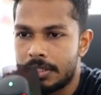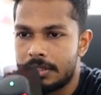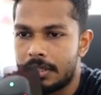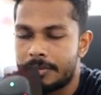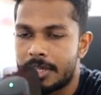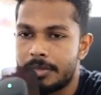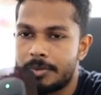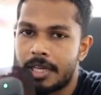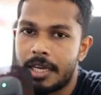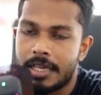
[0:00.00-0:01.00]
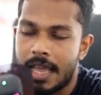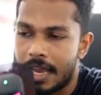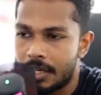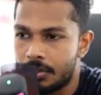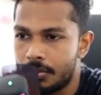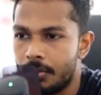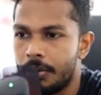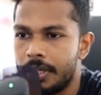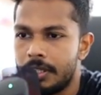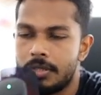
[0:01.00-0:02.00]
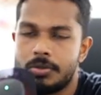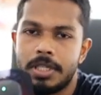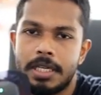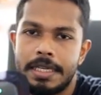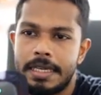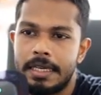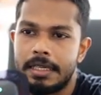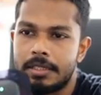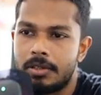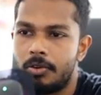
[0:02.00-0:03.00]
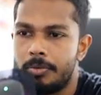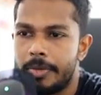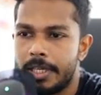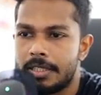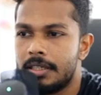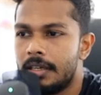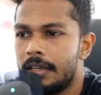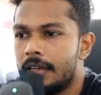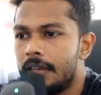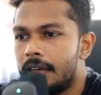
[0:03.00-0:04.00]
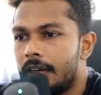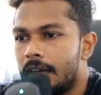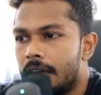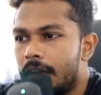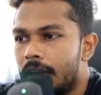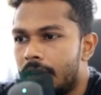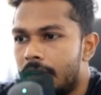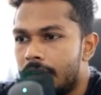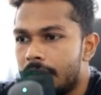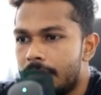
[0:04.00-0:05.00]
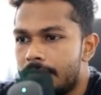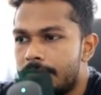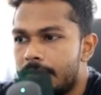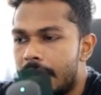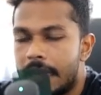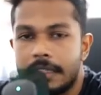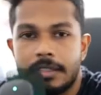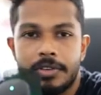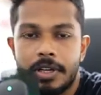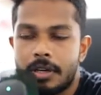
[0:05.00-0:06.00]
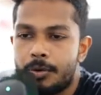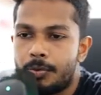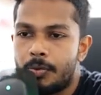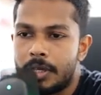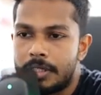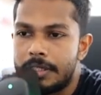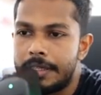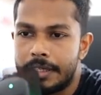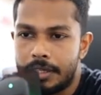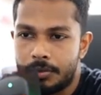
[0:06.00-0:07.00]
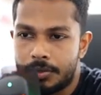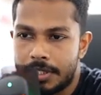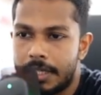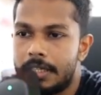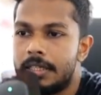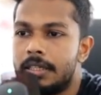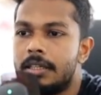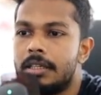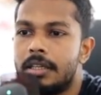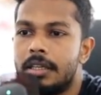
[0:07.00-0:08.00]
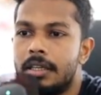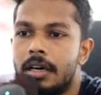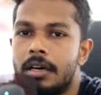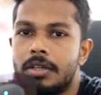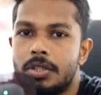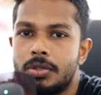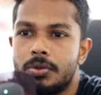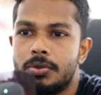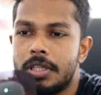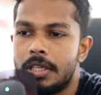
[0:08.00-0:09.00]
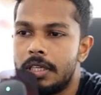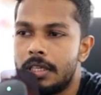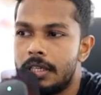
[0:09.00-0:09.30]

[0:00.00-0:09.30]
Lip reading: Sometimes I had to go into JDTLS code base uh, and figure out what data to send to the